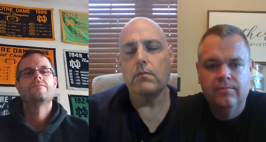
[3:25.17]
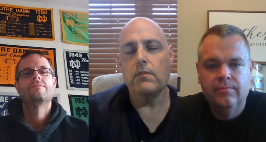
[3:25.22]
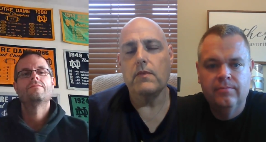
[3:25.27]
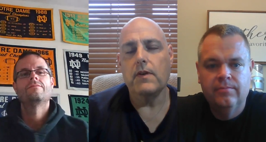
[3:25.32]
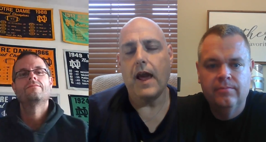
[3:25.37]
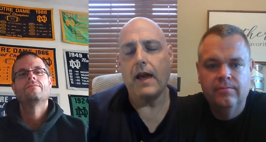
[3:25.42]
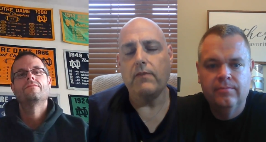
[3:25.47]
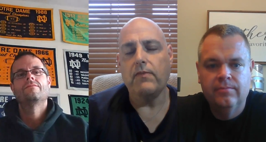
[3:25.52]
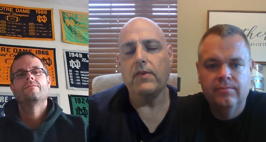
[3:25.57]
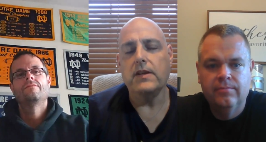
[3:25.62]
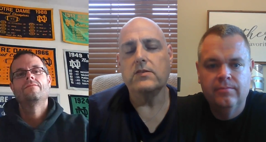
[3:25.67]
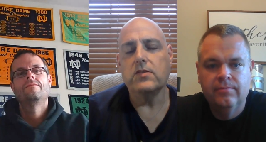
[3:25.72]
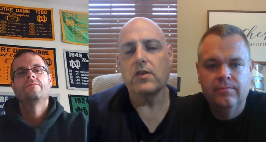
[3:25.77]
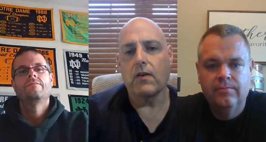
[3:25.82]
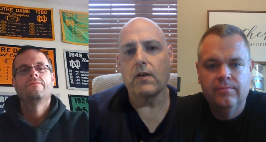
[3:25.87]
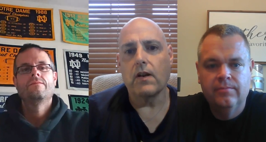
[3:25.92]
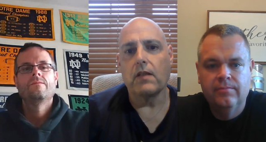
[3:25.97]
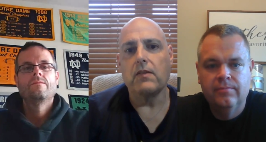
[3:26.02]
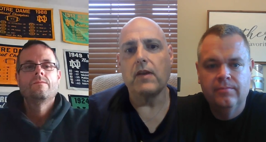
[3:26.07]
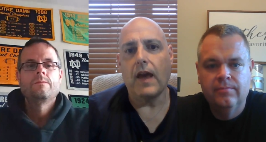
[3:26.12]
Speaker 1: Navy's
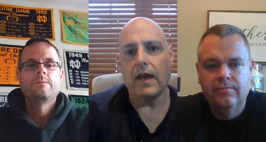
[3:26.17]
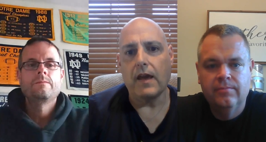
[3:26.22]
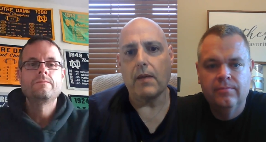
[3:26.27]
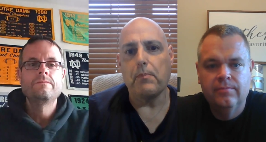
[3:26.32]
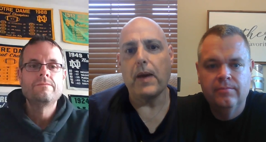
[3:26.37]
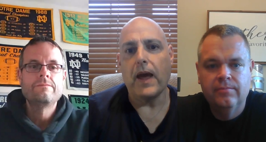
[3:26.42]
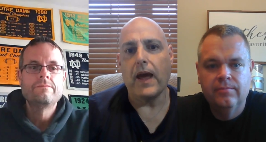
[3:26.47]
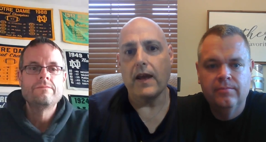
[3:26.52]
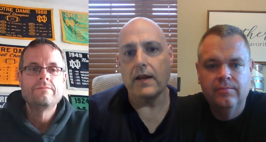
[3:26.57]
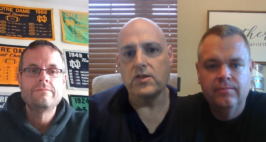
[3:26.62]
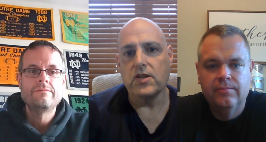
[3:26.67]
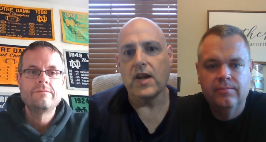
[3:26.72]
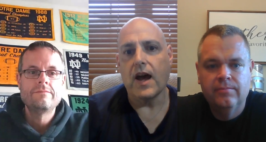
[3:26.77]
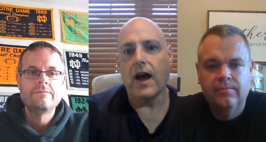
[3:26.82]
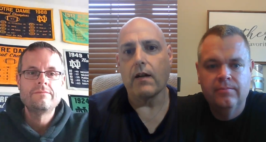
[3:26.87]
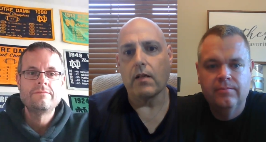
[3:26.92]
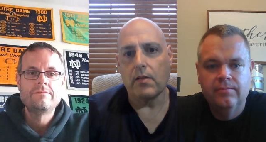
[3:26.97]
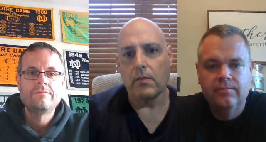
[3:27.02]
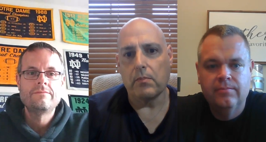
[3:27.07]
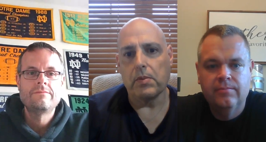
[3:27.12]
going to take a page
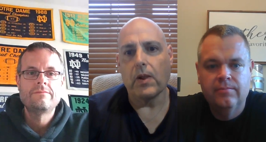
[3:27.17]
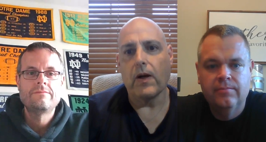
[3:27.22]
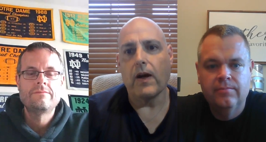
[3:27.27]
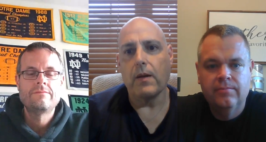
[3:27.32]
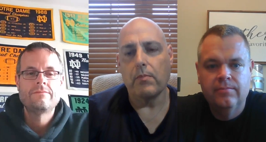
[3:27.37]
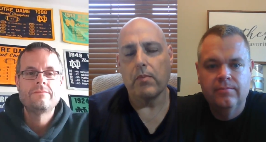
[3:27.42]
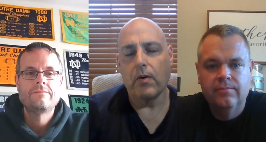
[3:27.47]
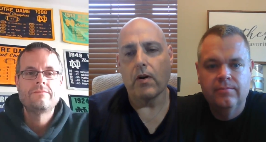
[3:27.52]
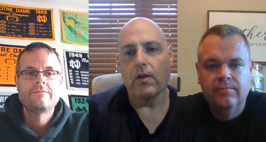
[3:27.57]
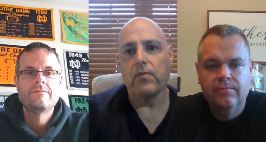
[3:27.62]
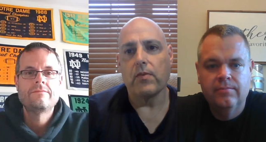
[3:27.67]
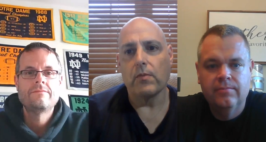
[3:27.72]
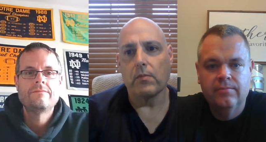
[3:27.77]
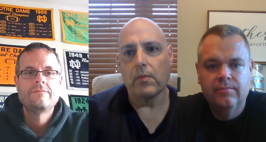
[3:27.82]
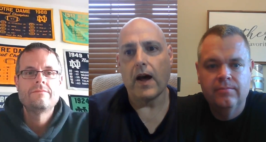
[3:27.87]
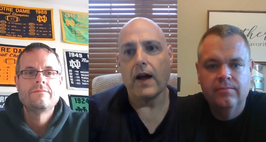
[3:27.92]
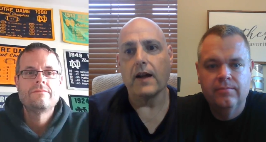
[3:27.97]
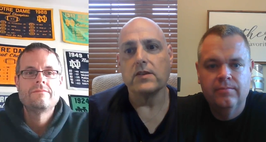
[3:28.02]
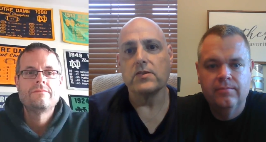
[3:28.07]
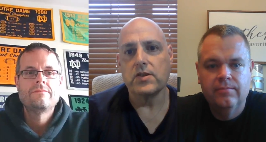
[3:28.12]
out of the playbook
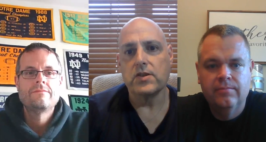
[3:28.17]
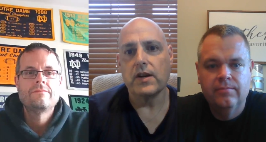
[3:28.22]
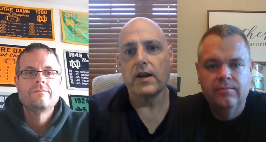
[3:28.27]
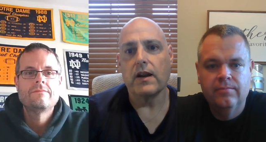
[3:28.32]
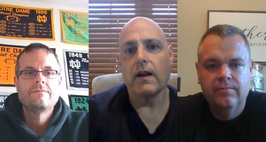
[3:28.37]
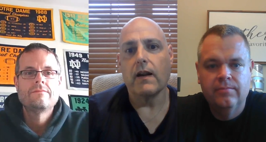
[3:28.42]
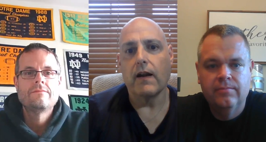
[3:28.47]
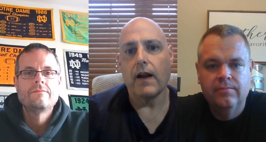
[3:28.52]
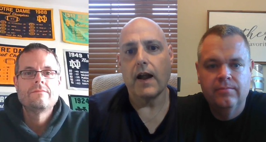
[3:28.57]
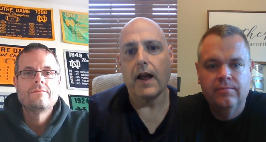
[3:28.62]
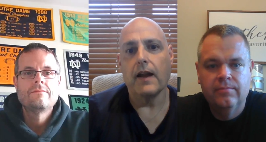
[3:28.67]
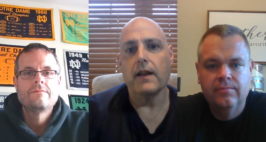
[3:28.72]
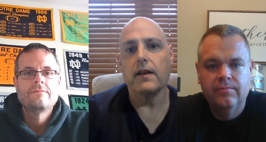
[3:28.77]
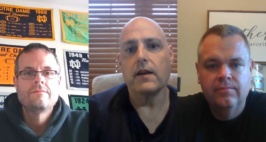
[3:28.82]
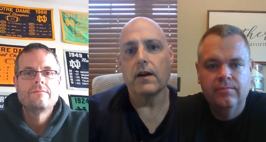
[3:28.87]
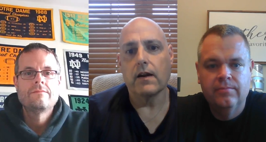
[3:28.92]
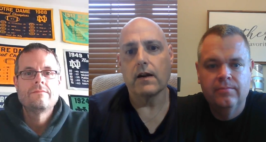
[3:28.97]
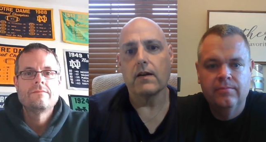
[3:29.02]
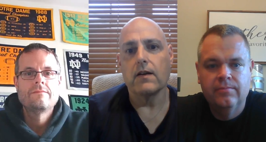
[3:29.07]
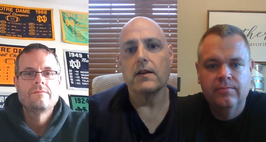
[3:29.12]
from last year,
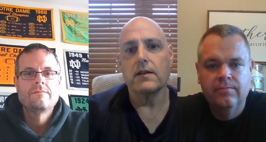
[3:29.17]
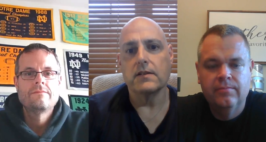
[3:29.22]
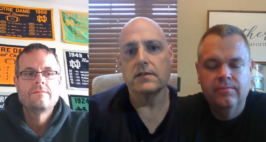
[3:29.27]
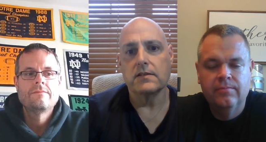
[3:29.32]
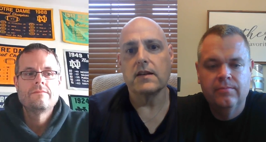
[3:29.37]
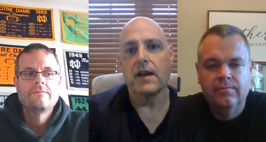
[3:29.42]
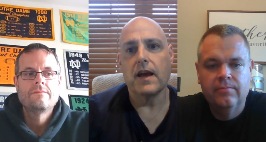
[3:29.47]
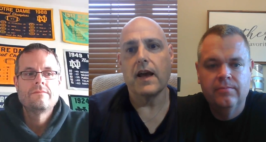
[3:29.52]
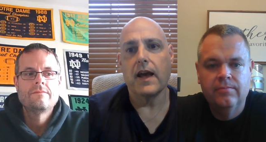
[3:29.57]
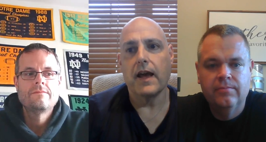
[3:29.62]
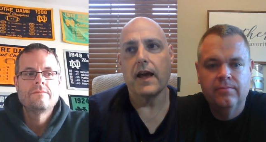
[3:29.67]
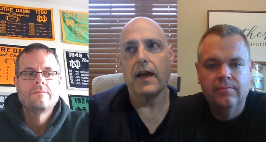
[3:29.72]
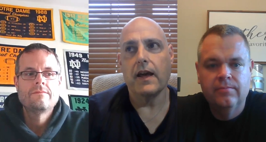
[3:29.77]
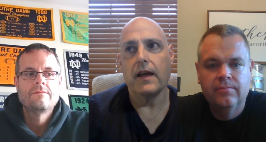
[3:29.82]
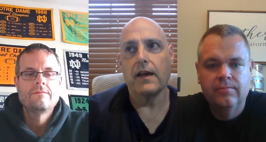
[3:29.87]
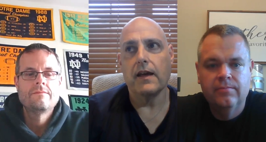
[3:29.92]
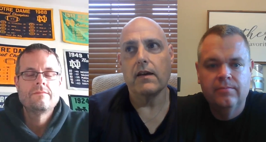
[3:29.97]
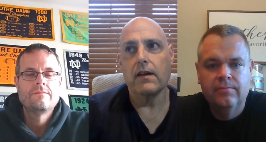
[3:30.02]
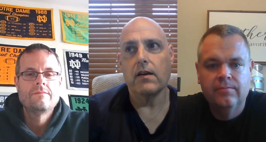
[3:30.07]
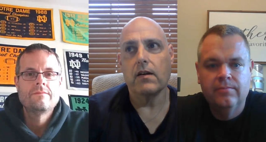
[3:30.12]
and they're going to
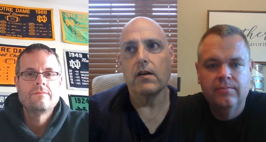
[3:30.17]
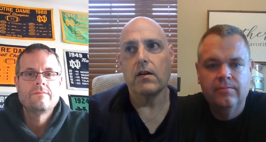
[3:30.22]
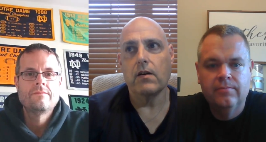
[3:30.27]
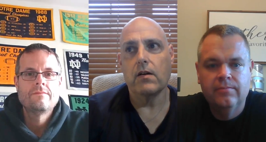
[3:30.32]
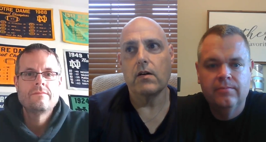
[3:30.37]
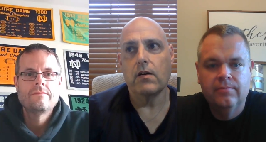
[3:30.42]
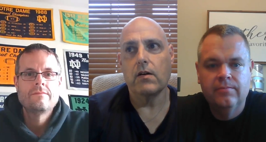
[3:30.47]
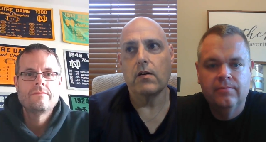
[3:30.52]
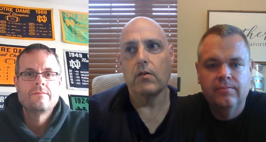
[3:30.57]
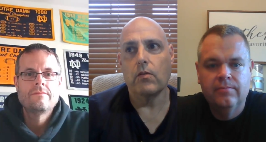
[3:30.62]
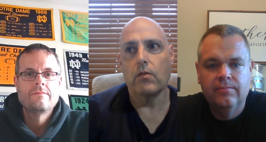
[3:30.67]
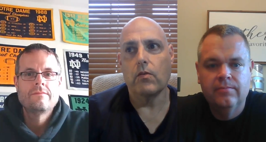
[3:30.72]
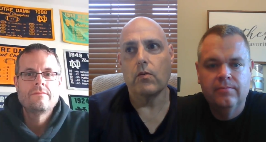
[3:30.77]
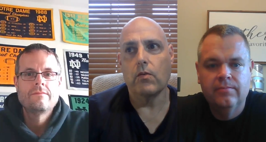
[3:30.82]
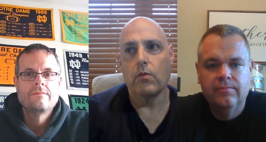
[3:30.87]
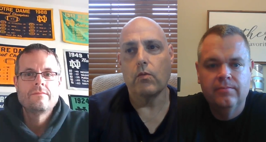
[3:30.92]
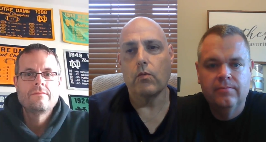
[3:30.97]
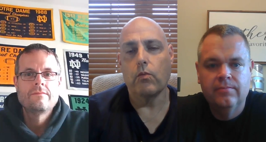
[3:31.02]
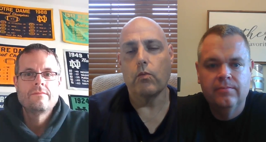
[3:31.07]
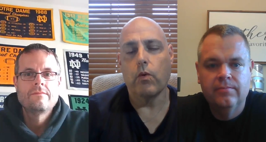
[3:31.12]
say,
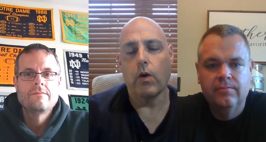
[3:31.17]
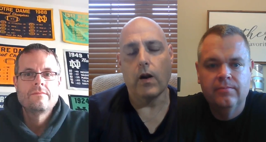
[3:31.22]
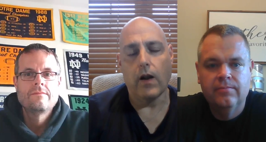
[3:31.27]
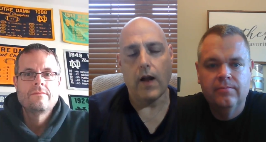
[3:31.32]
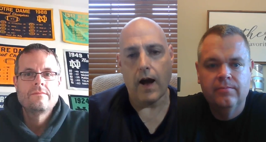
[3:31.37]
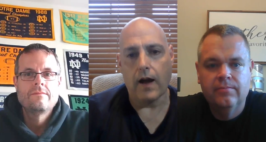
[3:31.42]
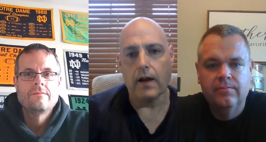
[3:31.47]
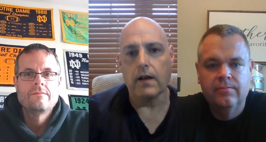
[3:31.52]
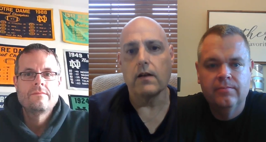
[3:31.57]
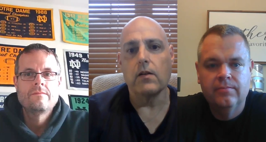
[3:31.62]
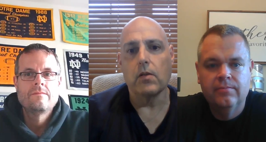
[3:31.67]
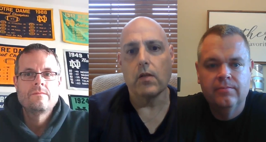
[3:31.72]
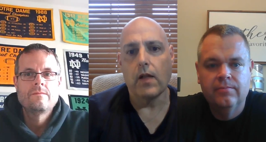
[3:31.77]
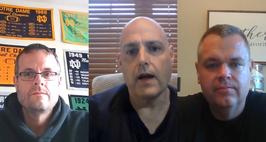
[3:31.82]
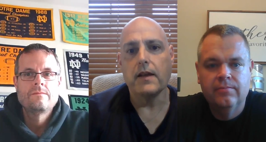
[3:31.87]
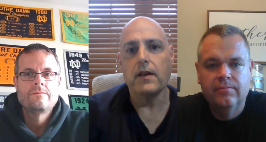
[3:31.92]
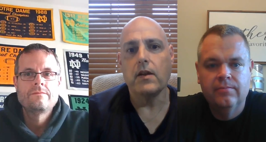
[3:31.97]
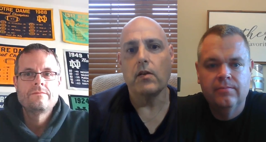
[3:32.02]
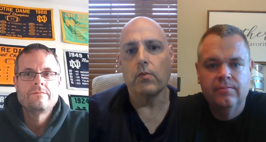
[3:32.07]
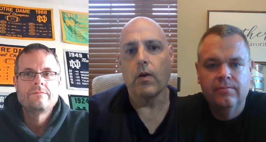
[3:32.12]
"We're not going to
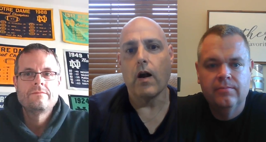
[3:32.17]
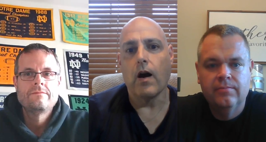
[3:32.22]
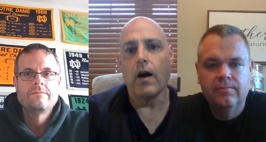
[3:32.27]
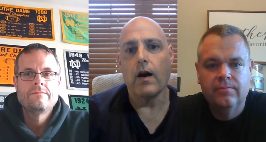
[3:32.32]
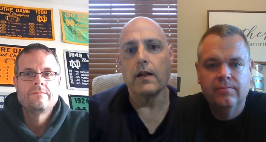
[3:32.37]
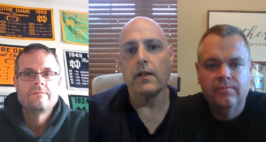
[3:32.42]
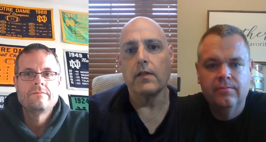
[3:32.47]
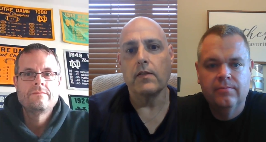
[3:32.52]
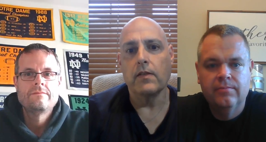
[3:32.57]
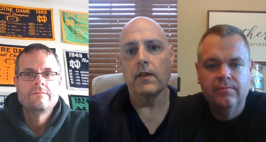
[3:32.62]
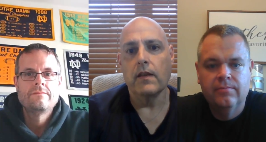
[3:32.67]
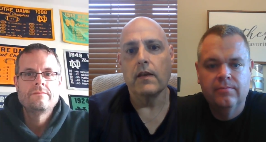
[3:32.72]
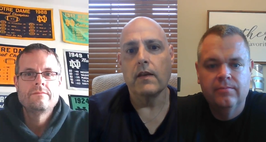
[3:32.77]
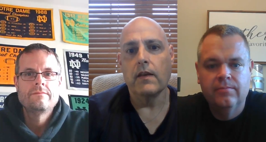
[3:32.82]
let you run,